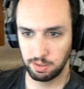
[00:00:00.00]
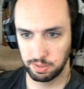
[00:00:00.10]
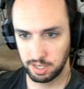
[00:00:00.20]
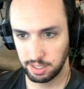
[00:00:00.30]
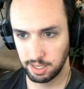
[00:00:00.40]
I,
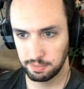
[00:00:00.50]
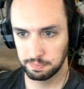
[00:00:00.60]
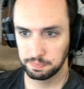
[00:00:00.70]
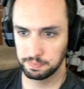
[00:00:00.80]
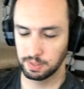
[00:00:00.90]
down I yeah. can.
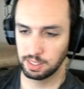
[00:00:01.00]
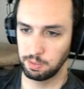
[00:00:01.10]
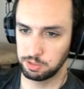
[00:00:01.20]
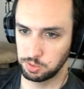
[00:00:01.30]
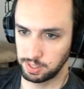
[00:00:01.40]
It
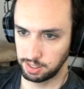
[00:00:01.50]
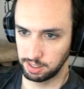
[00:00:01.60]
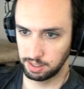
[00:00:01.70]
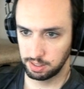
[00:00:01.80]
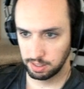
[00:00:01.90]
would trigger.
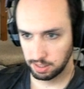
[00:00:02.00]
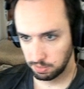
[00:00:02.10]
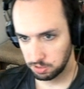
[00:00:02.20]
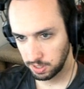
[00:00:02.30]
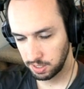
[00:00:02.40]
Uh, it
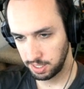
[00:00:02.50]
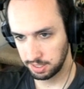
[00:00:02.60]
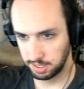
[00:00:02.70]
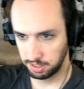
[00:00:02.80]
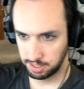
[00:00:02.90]
would trigger the
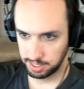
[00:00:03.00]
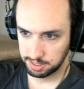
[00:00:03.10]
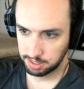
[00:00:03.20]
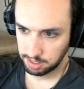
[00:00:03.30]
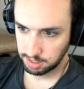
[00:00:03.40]
exile
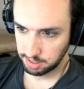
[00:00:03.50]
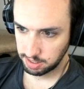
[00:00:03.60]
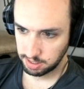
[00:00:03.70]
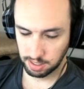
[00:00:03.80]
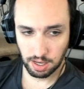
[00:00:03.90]
clause.
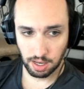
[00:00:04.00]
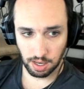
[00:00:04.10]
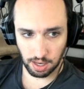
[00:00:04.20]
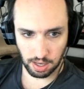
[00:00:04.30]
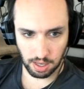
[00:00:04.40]

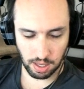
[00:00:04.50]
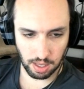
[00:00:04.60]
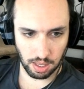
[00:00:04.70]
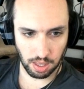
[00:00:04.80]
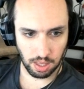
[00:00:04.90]

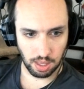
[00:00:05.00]
Okay.